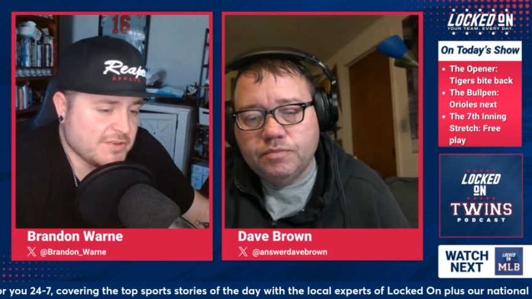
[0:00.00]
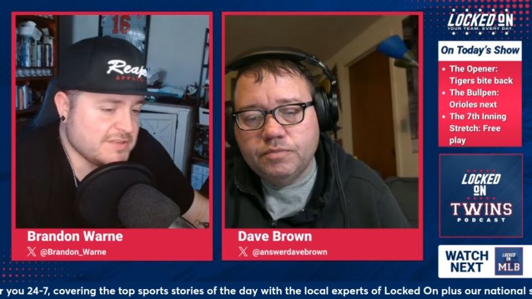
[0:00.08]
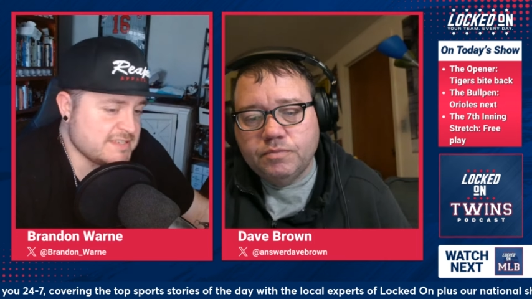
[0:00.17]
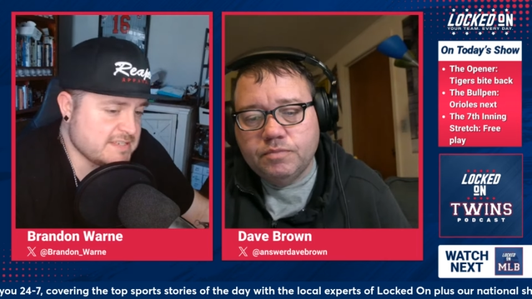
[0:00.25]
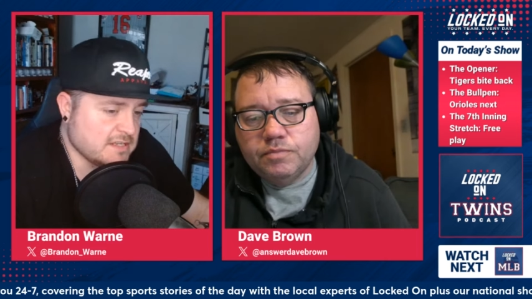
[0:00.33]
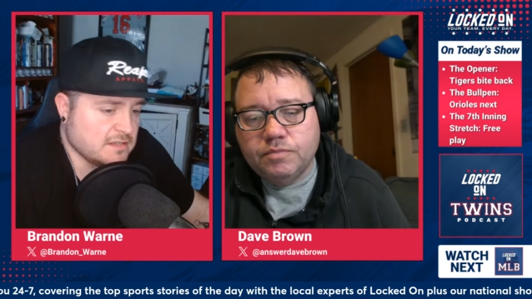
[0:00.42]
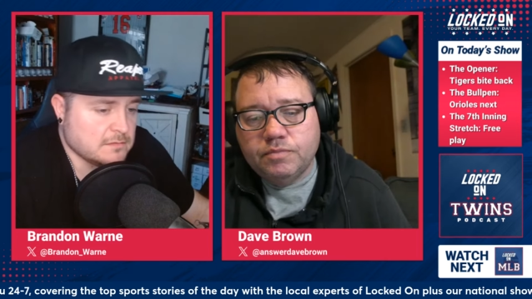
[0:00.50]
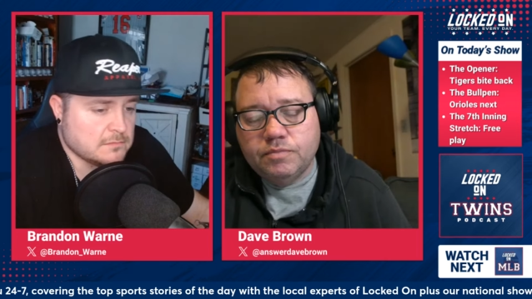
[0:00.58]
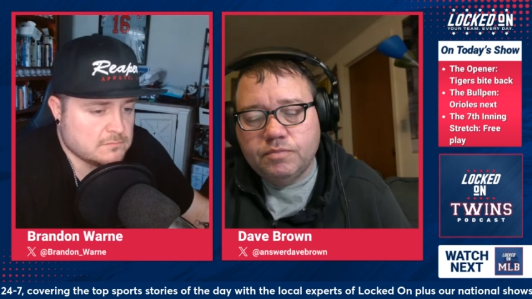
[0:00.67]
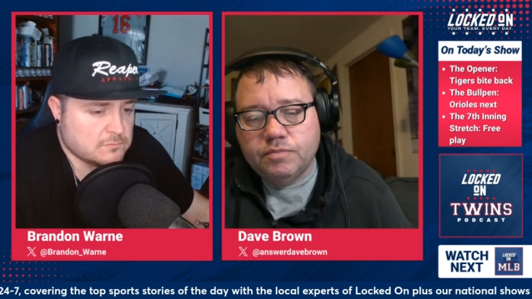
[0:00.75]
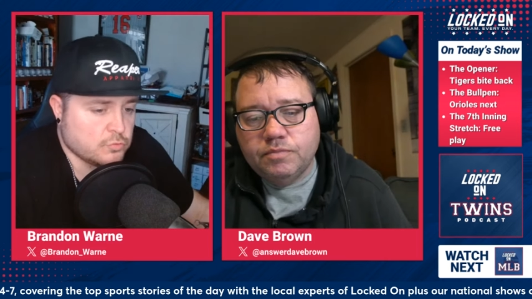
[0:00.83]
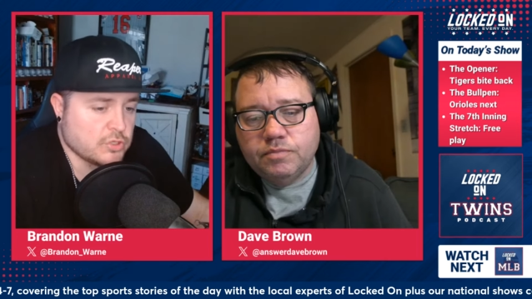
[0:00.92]
Speaker 1: you know he's
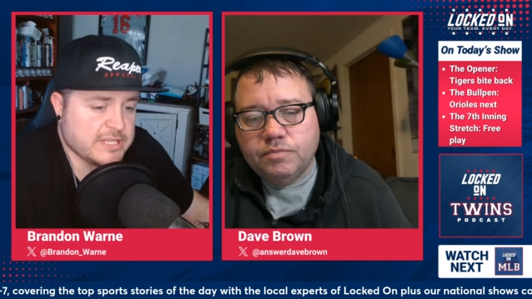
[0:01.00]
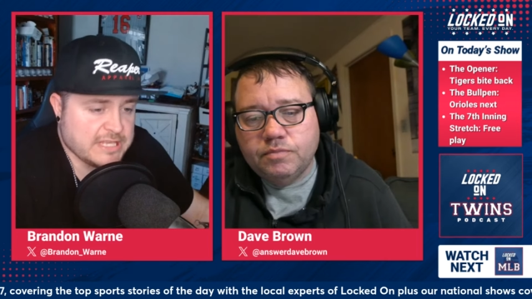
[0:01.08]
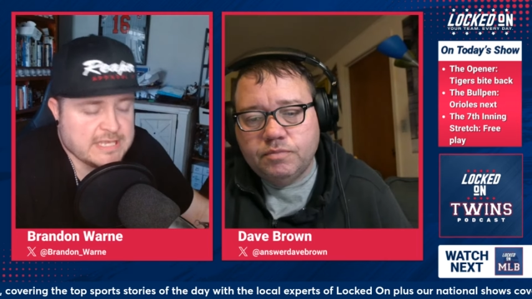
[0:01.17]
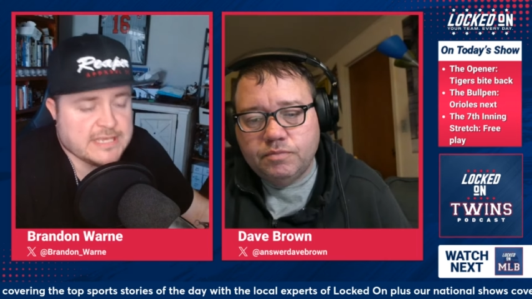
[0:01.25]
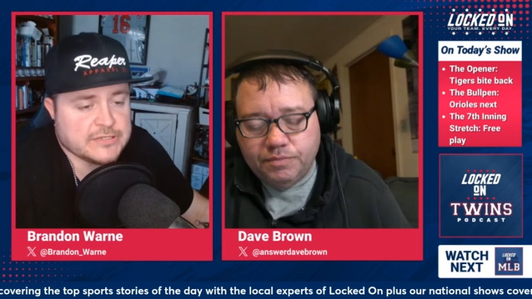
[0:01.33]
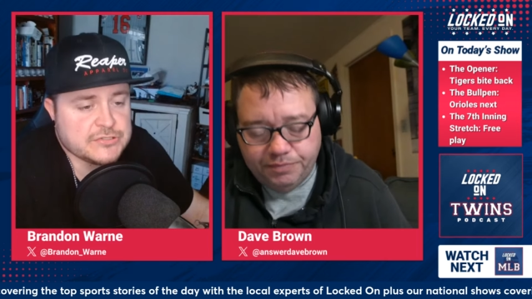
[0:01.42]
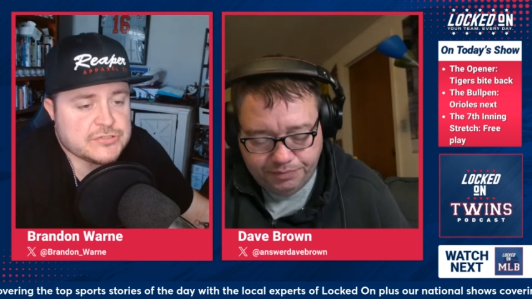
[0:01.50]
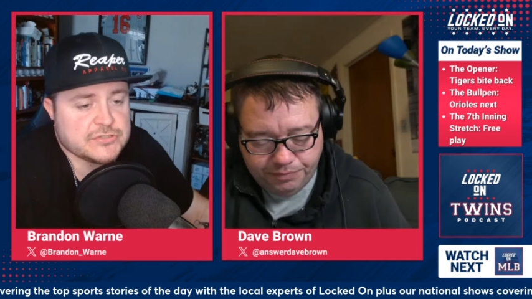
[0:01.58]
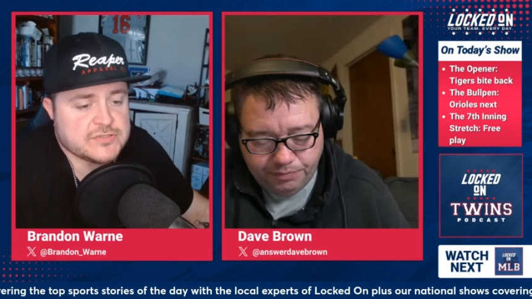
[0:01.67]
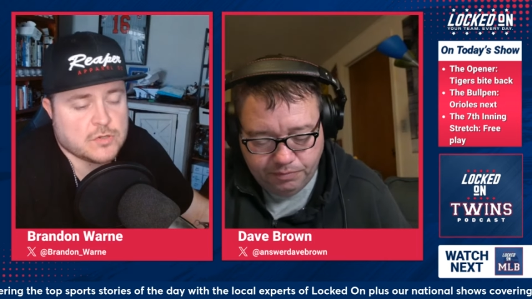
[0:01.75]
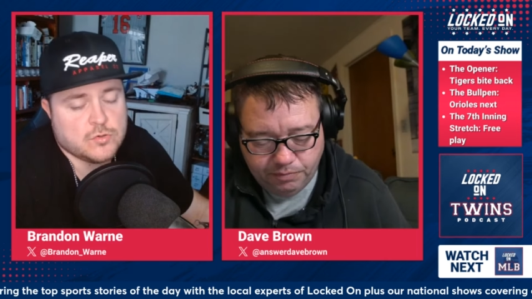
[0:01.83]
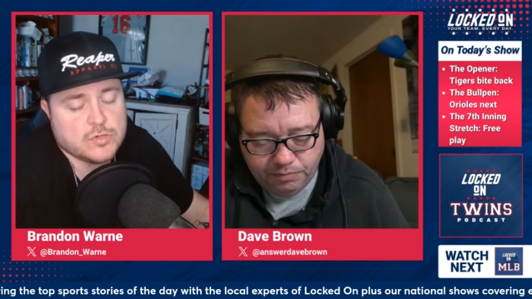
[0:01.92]
still rookie-ish,
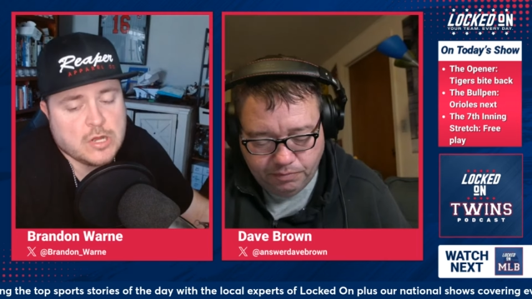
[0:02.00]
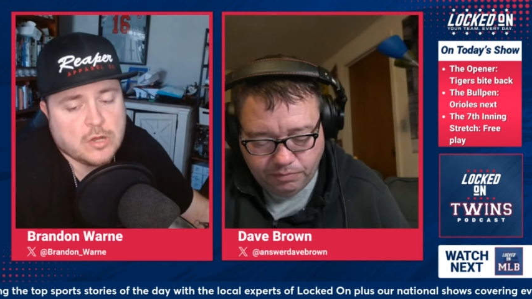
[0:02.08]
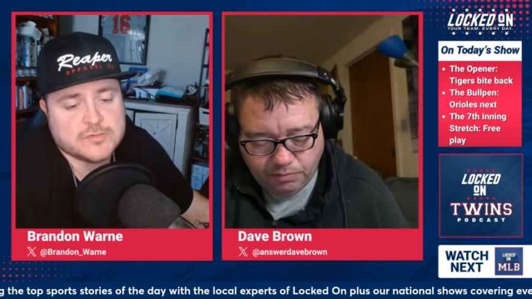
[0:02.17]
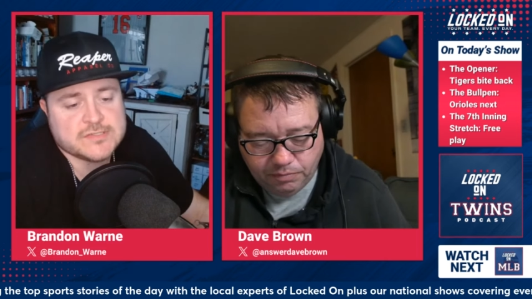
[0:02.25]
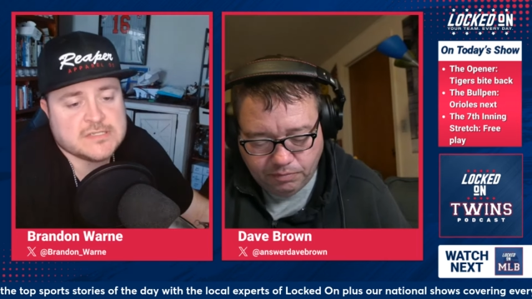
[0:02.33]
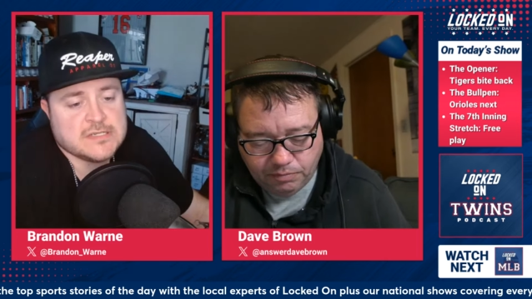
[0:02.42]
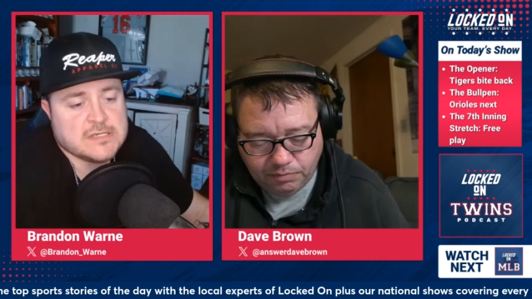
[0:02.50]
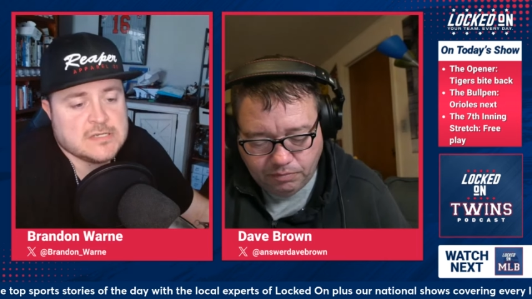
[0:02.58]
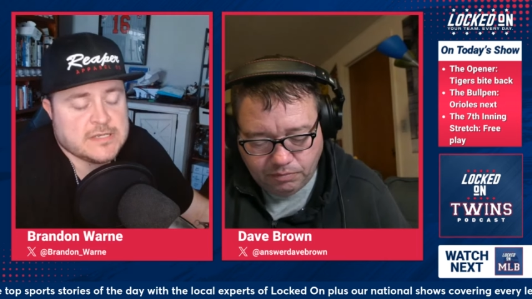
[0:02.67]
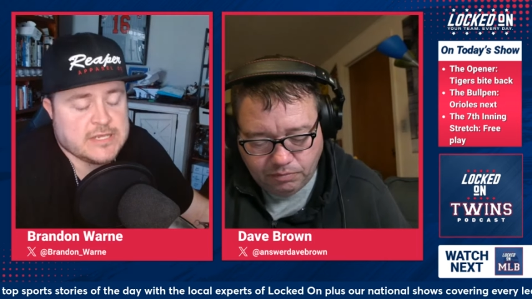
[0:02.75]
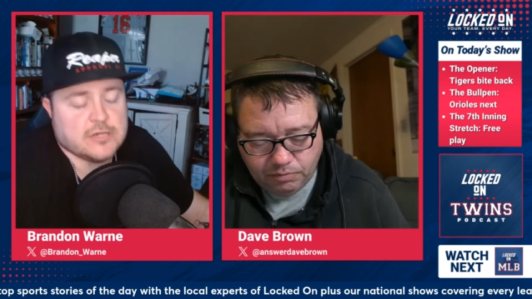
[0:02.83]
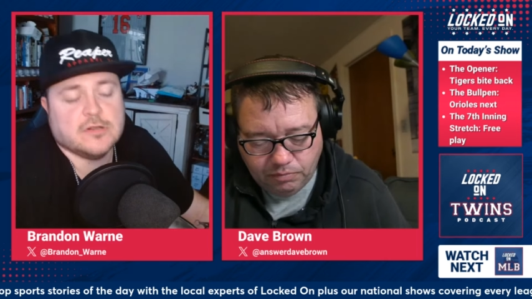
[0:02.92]
so who knows?
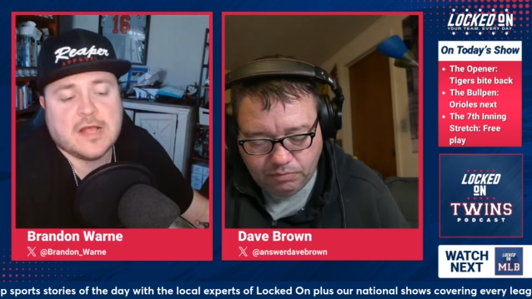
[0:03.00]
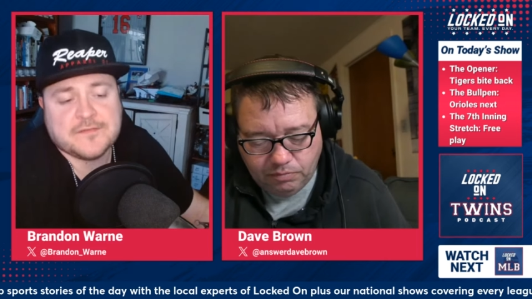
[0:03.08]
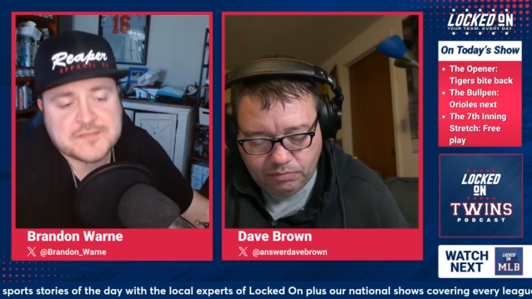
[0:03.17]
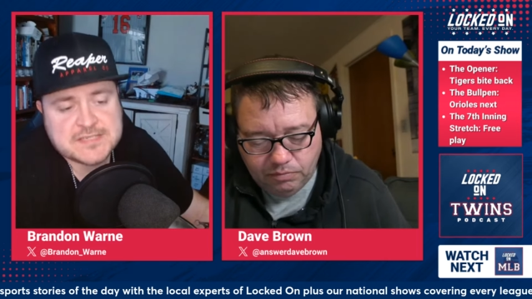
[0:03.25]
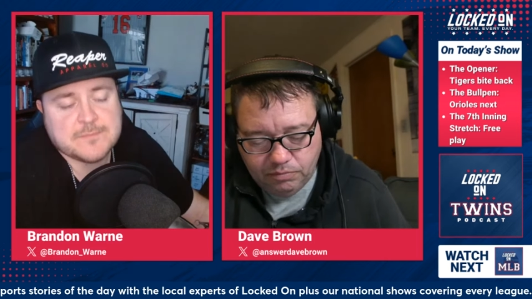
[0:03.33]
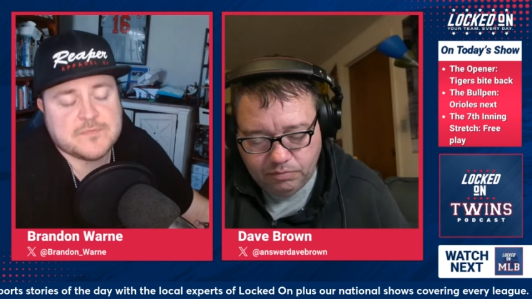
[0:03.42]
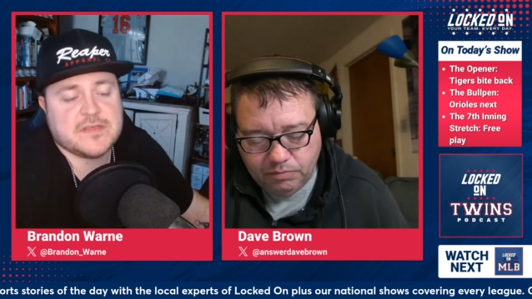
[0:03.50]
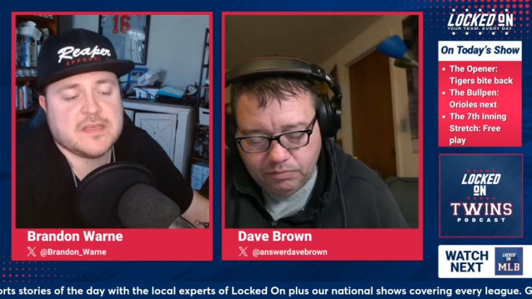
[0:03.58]
Kirilloff, same